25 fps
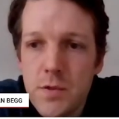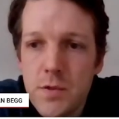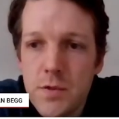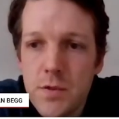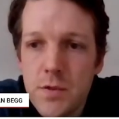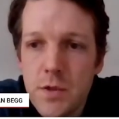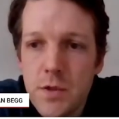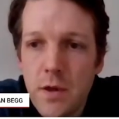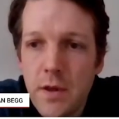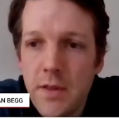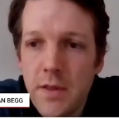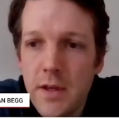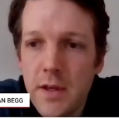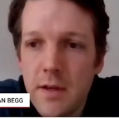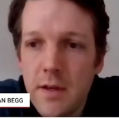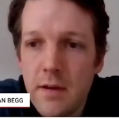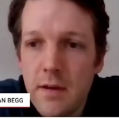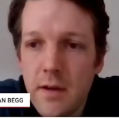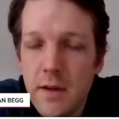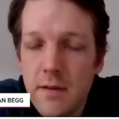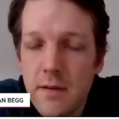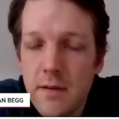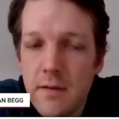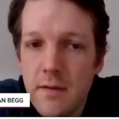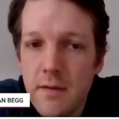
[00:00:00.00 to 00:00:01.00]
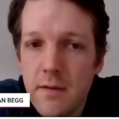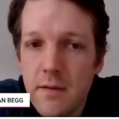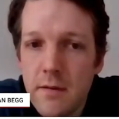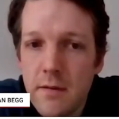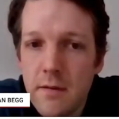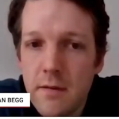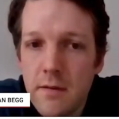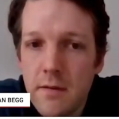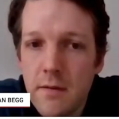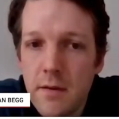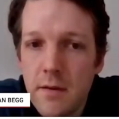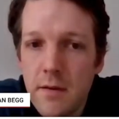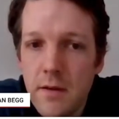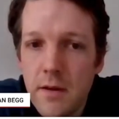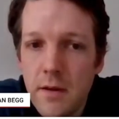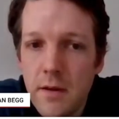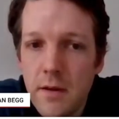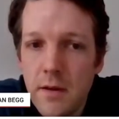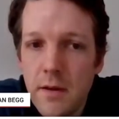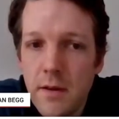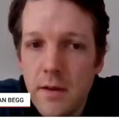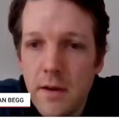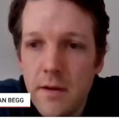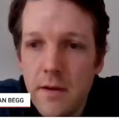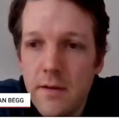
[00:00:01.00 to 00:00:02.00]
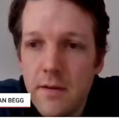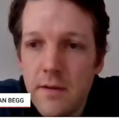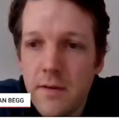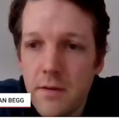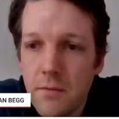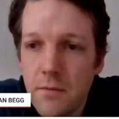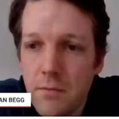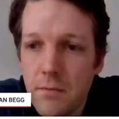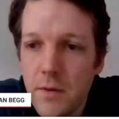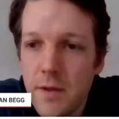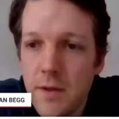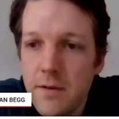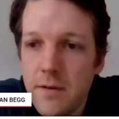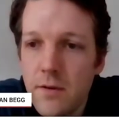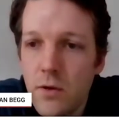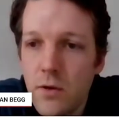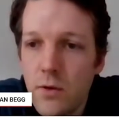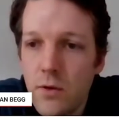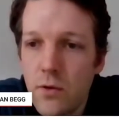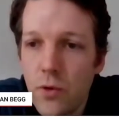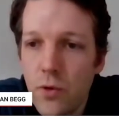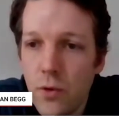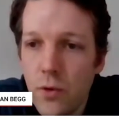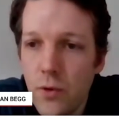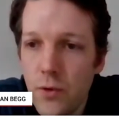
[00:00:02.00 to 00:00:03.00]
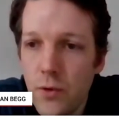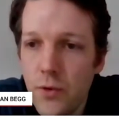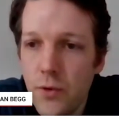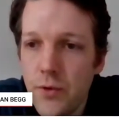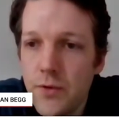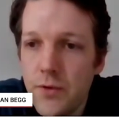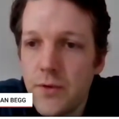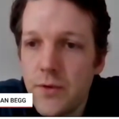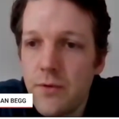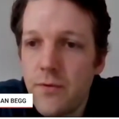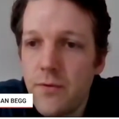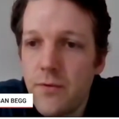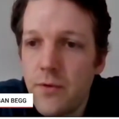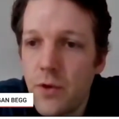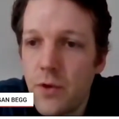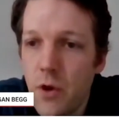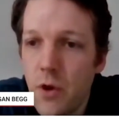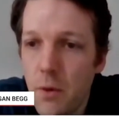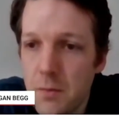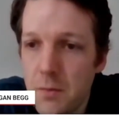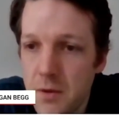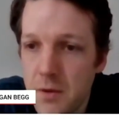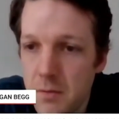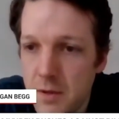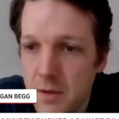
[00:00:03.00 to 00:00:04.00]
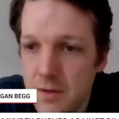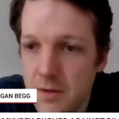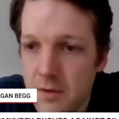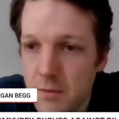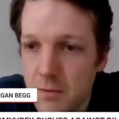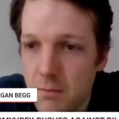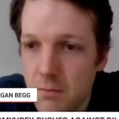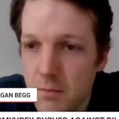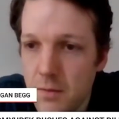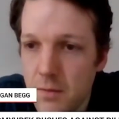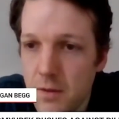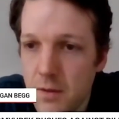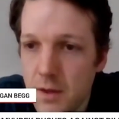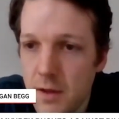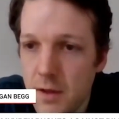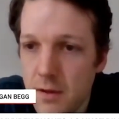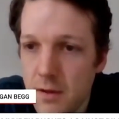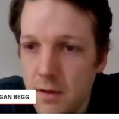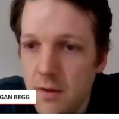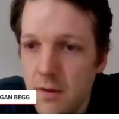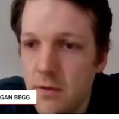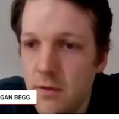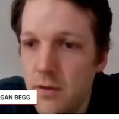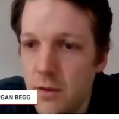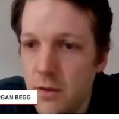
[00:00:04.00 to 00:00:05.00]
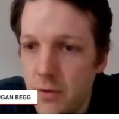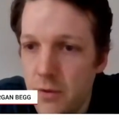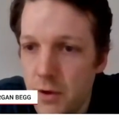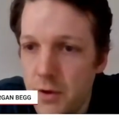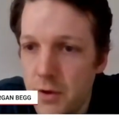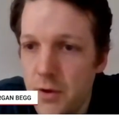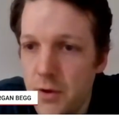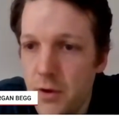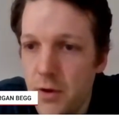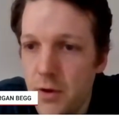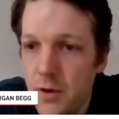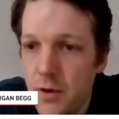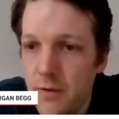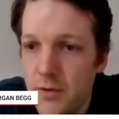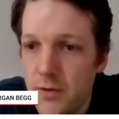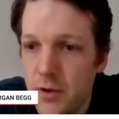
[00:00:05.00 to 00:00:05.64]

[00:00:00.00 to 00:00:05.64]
So I think there's cause for optimism that the return